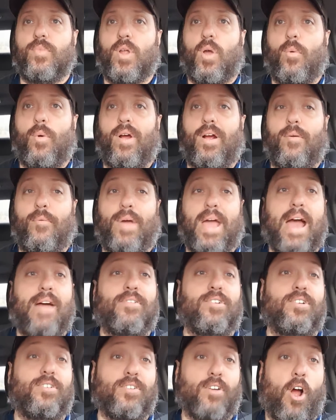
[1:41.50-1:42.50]
We
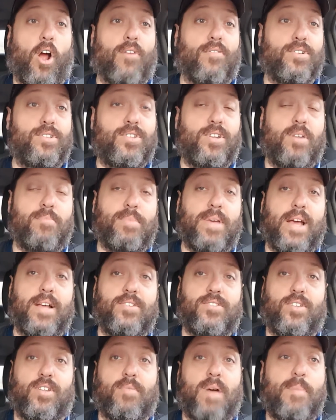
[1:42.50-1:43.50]
haven't harvested them
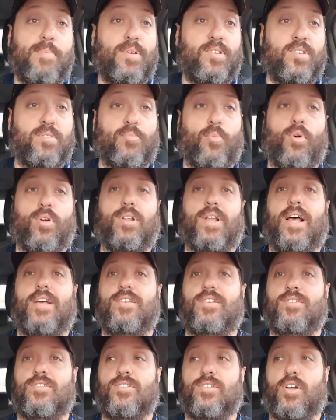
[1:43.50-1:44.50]
yet, so there might be some more
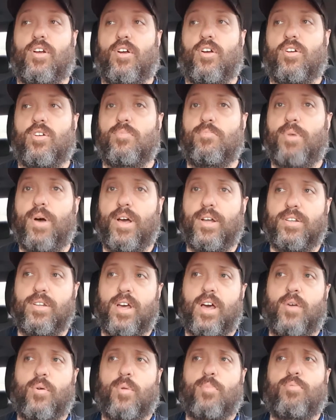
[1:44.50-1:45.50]
lessons learned, but
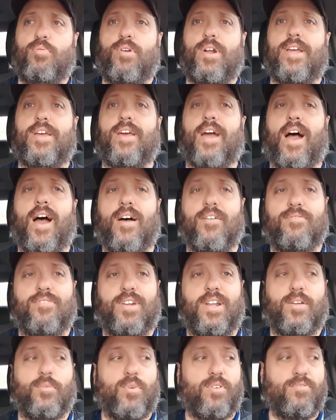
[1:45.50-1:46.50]
we're pretty
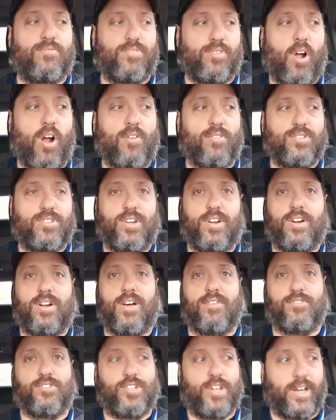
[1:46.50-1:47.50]
confident. We've harvested
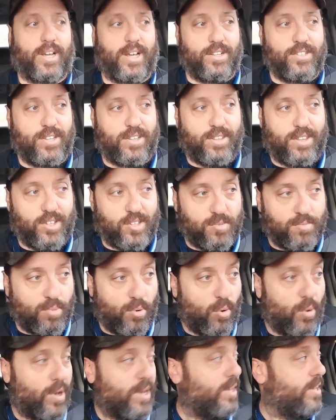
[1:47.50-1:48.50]
enough chickens at this
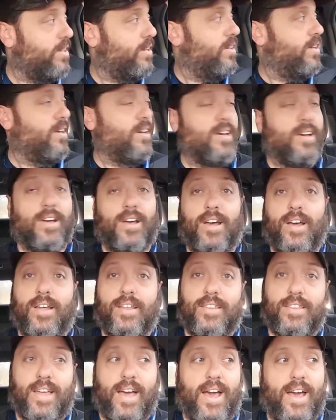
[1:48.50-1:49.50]

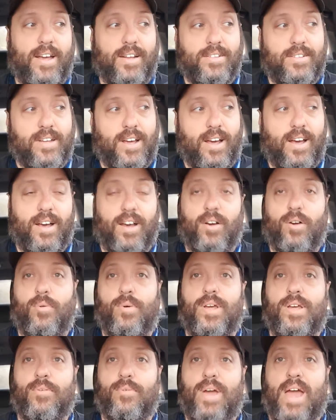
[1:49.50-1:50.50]
point that
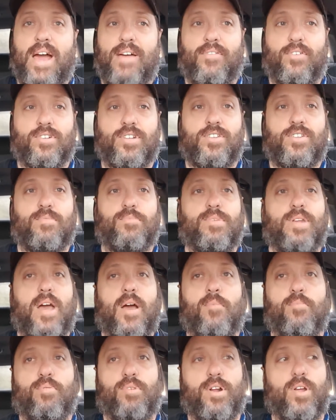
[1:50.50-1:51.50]
we have our system
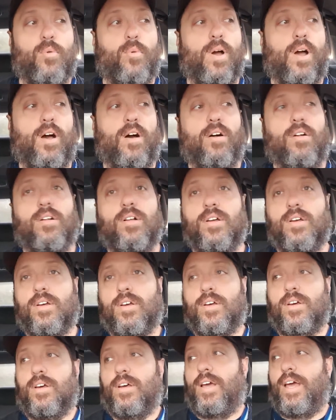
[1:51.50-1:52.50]
down pretty well.
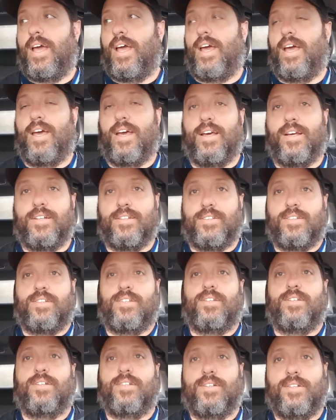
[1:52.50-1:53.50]
And
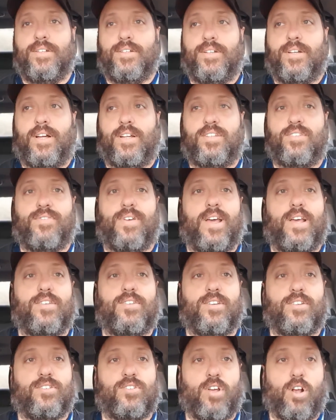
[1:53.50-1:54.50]
let's
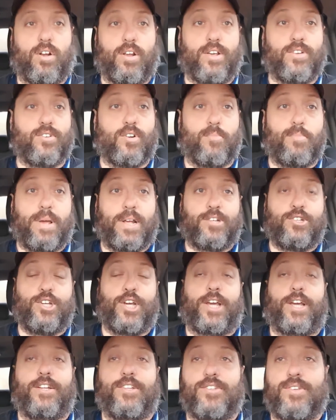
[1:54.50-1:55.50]
face it, turkeys are big
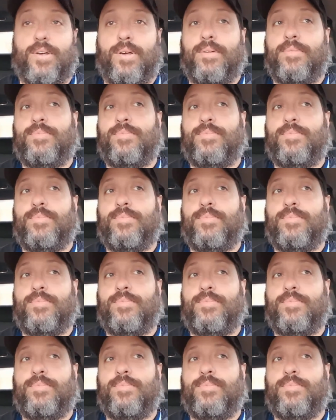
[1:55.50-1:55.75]
chickens.